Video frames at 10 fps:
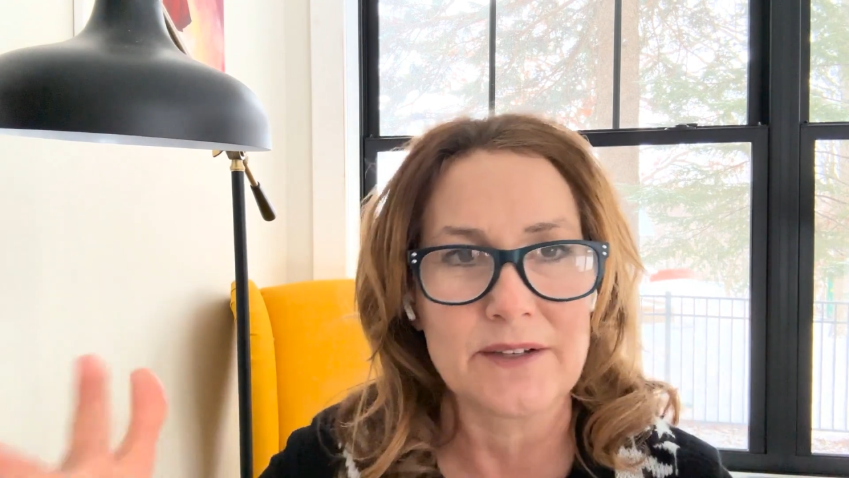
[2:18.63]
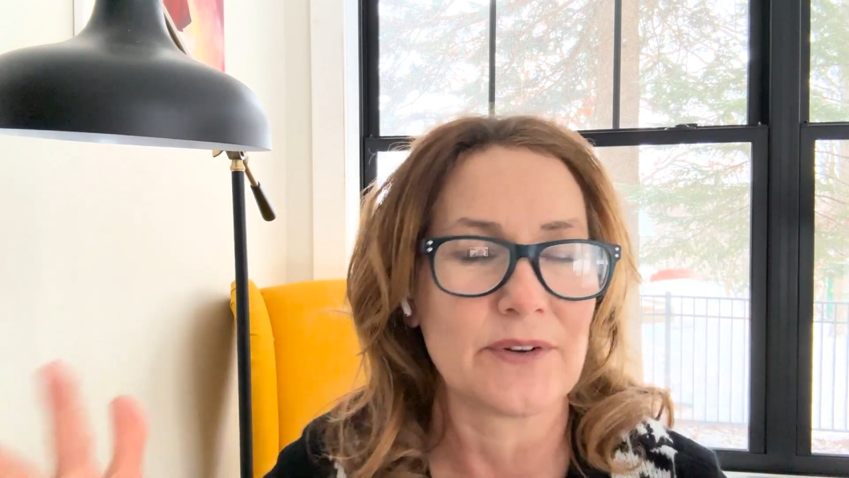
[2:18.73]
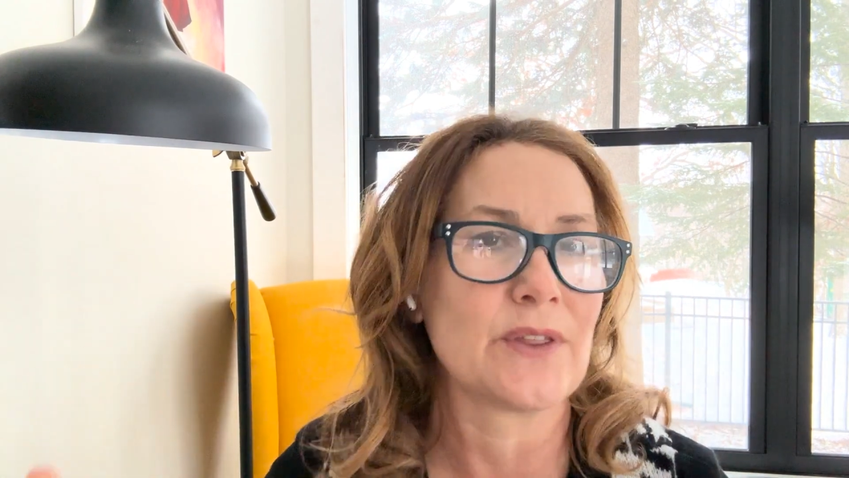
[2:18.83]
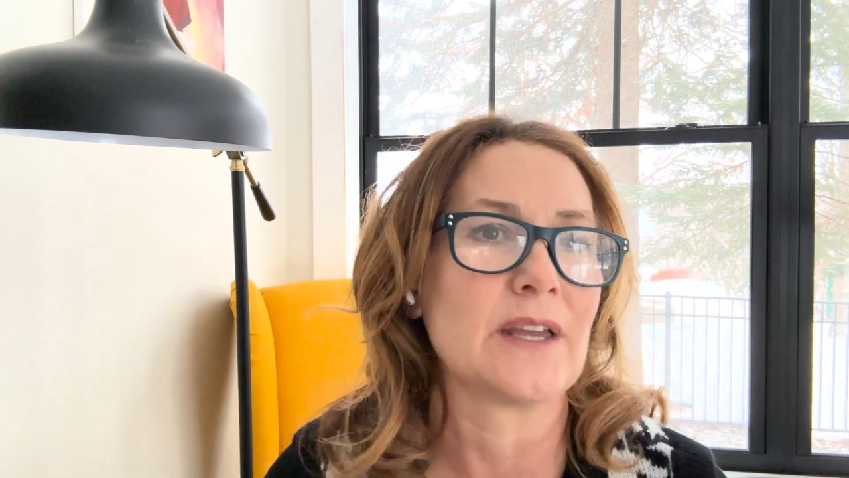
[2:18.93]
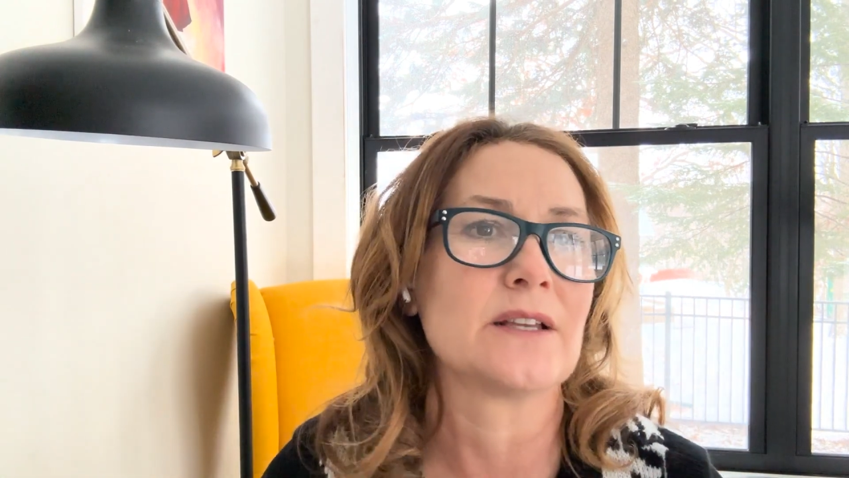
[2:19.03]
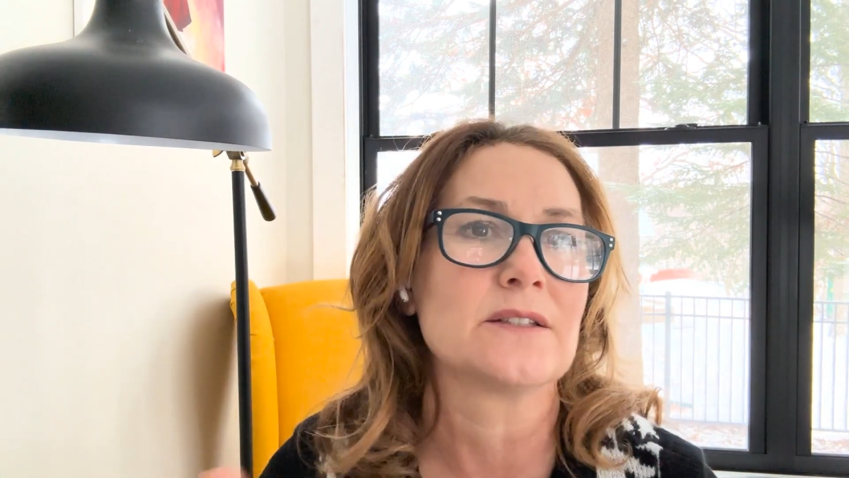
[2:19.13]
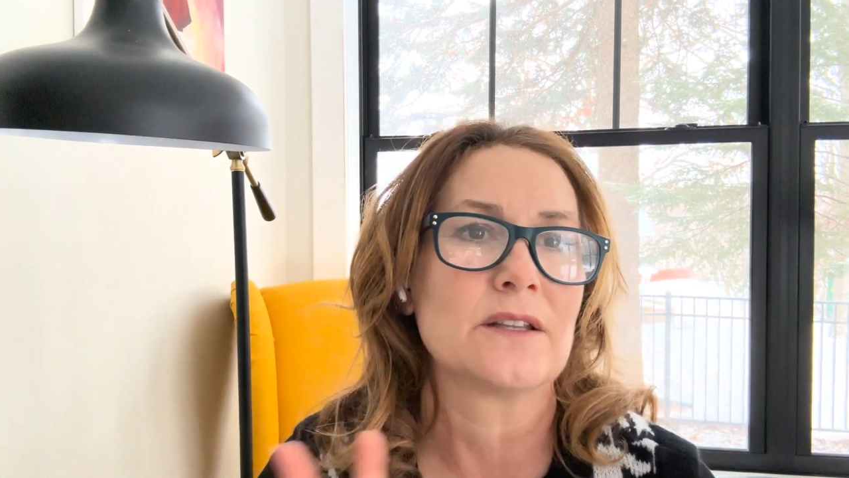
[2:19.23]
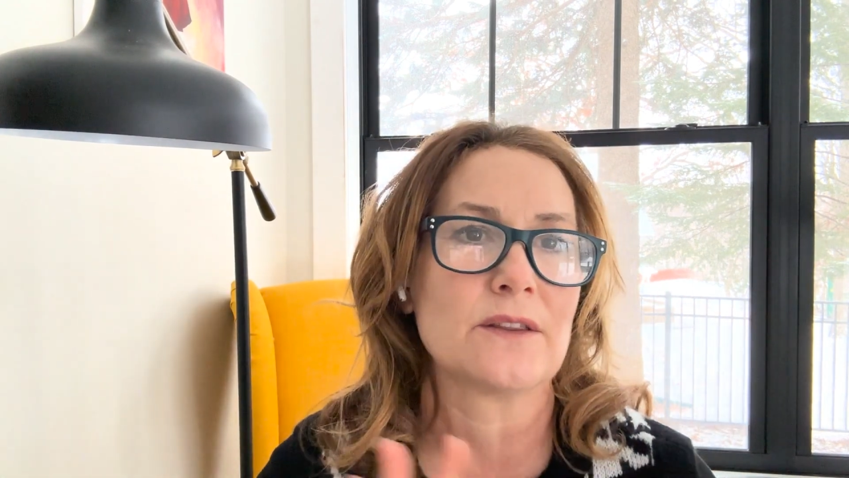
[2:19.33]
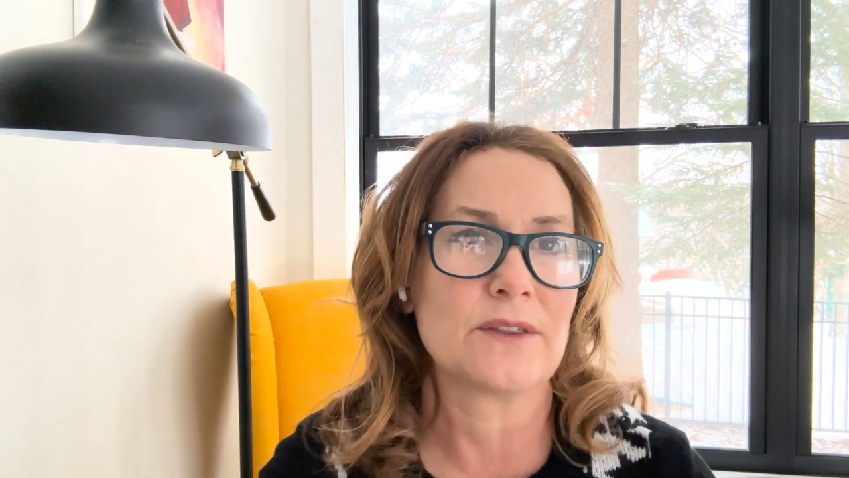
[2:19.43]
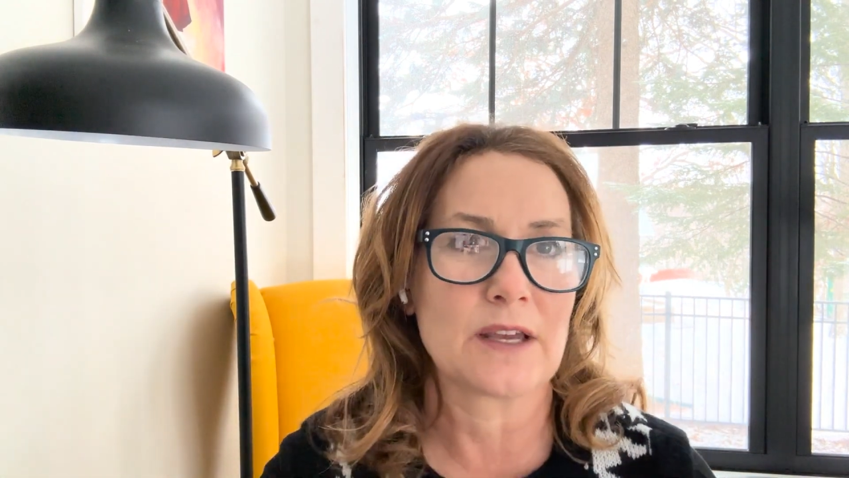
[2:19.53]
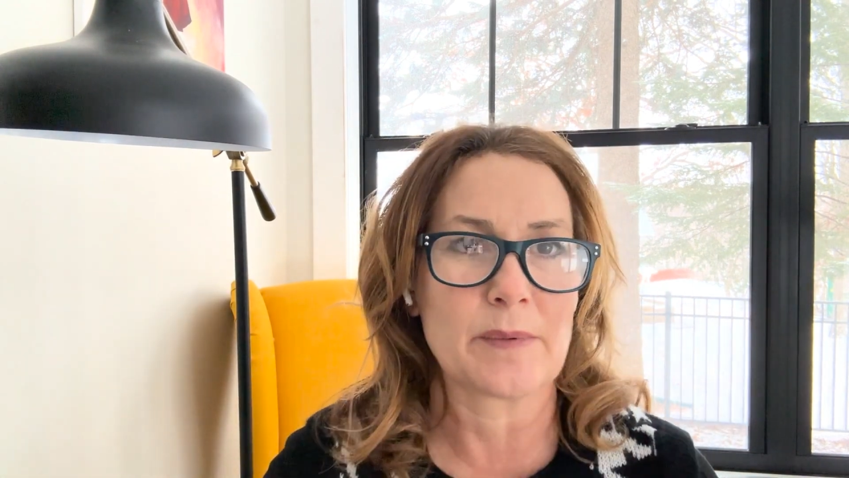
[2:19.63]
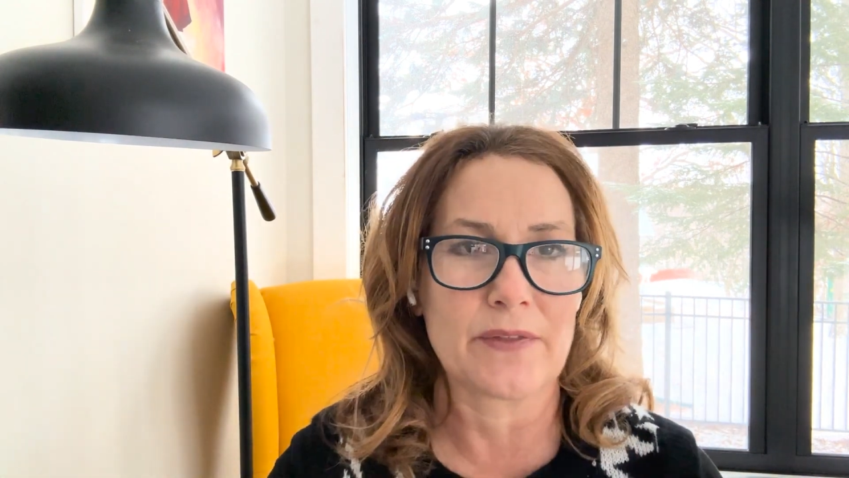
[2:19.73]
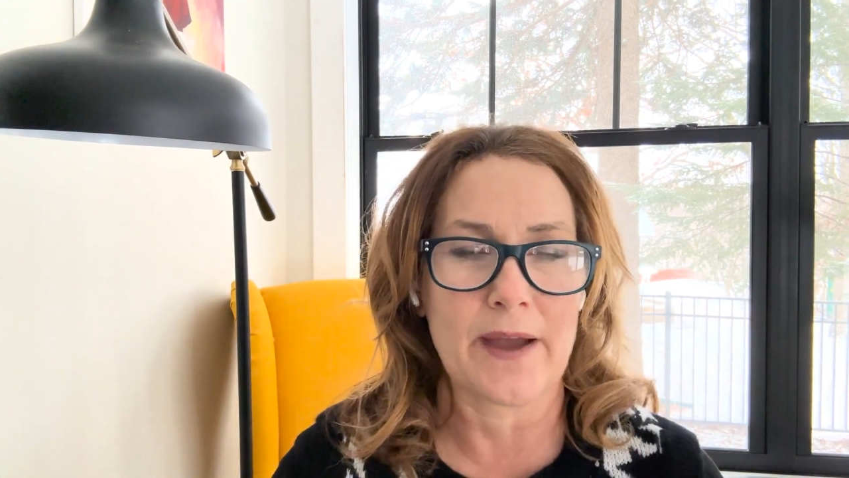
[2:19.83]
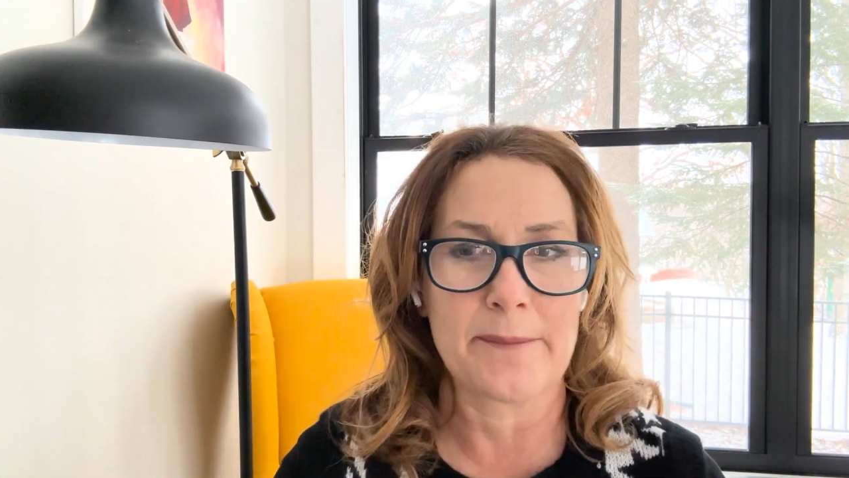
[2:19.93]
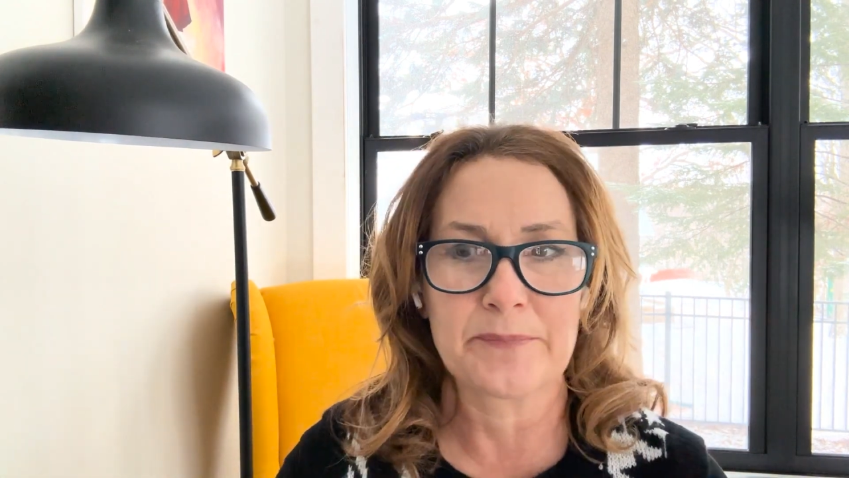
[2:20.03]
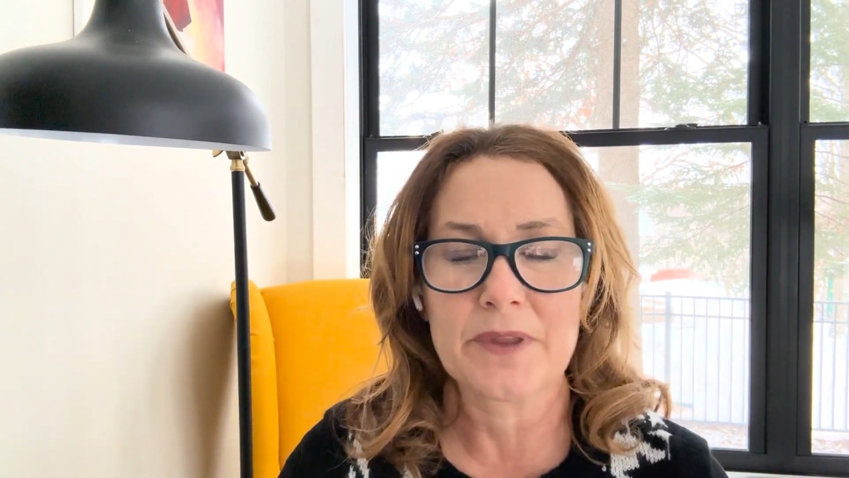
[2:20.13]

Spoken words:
different things, think about that.